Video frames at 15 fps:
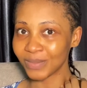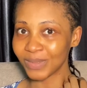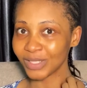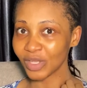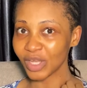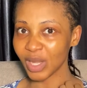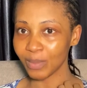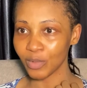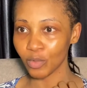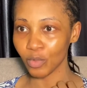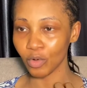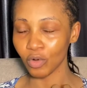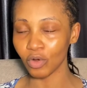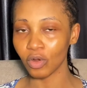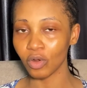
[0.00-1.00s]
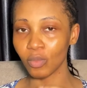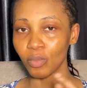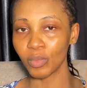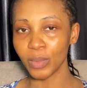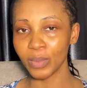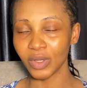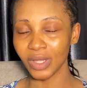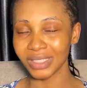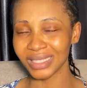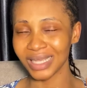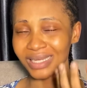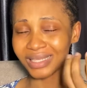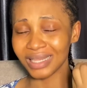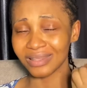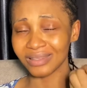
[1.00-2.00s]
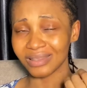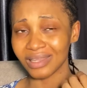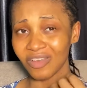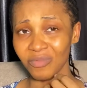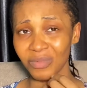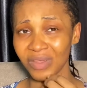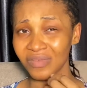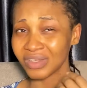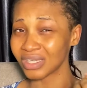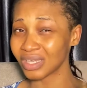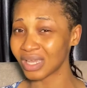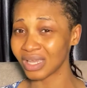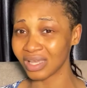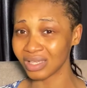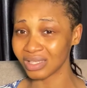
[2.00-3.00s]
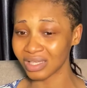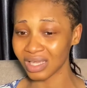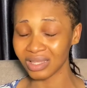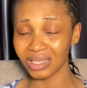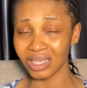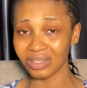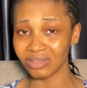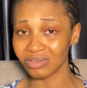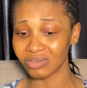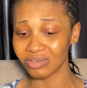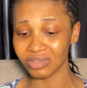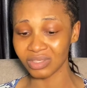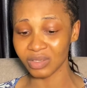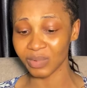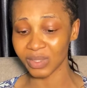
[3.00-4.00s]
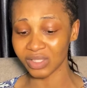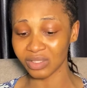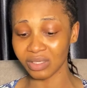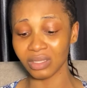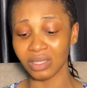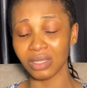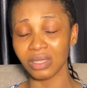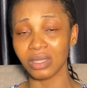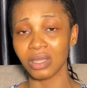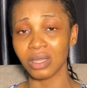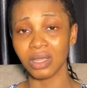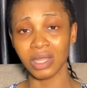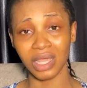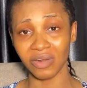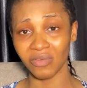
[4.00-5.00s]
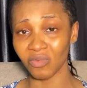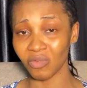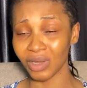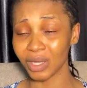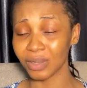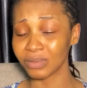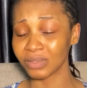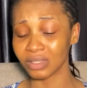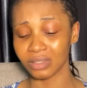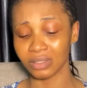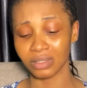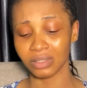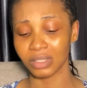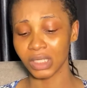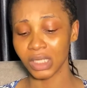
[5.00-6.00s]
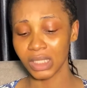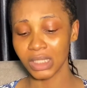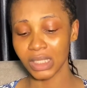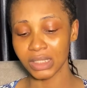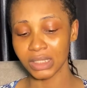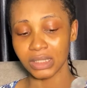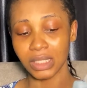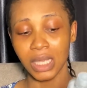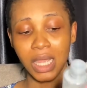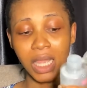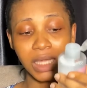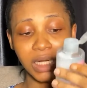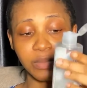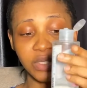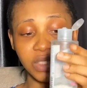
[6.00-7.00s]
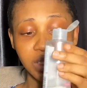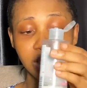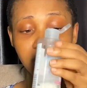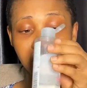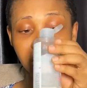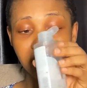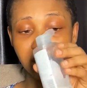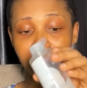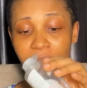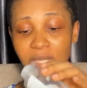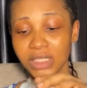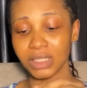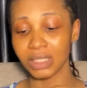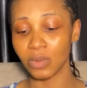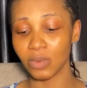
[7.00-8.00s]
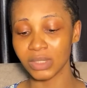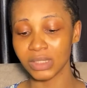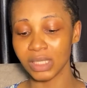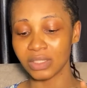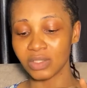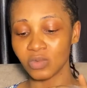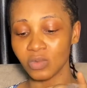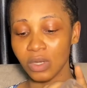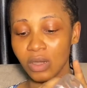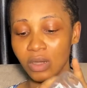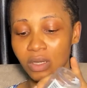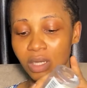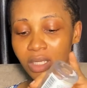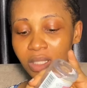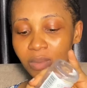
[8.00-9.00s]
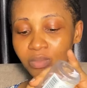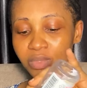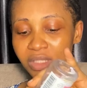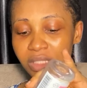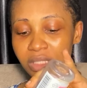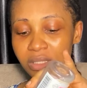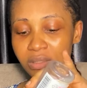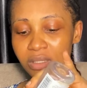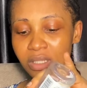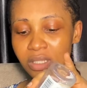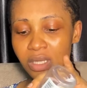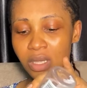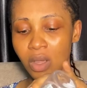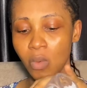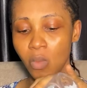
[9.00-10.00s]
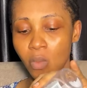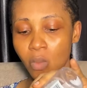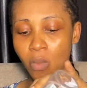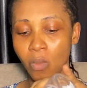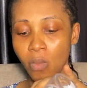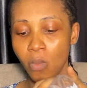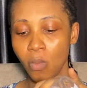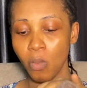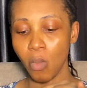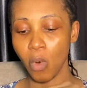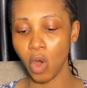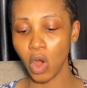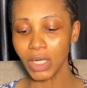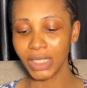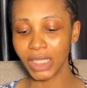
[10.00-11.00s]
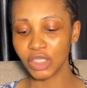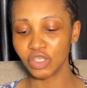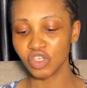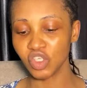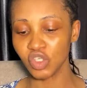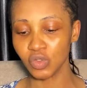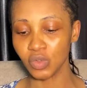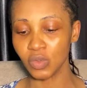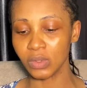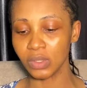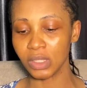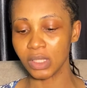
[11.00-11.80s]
Please don't get me wrong. But because I needed to take off my facial hairs, I needed to use a particular kind of wipe. Yes, and I'm using this micellar water as well, and I'm putting more than usual.